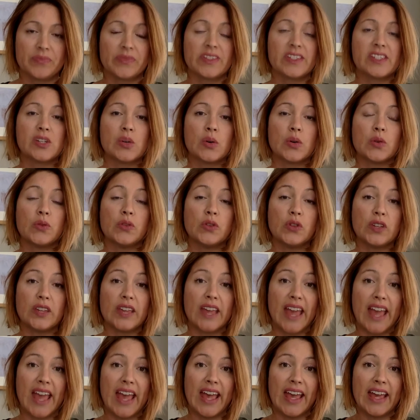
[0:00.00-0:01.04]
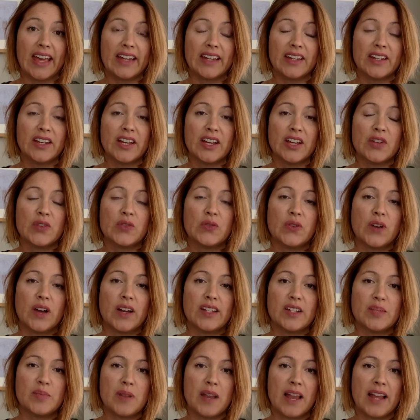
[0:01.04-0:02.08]
So if you can,
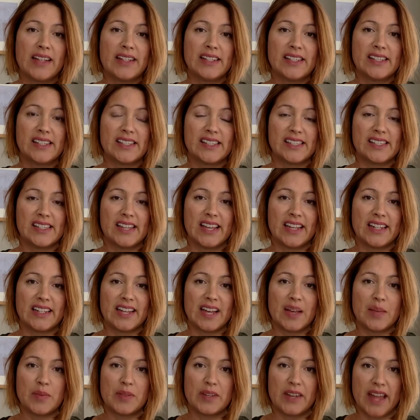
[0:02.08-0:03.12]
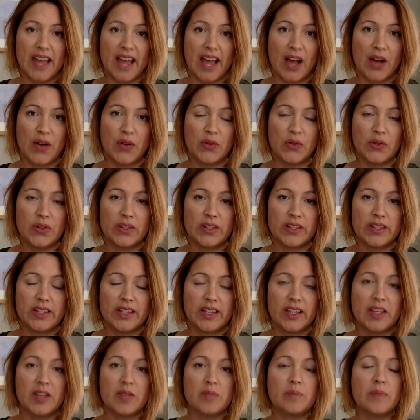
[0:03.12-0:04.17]
find a place to stand up now.
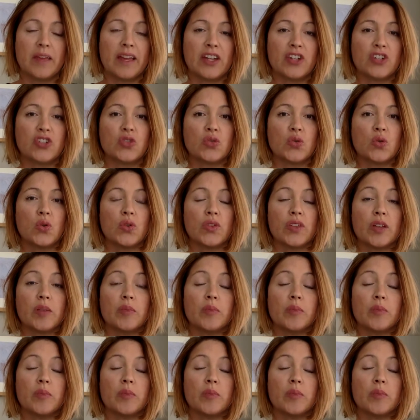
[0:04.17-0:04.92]
Make sure that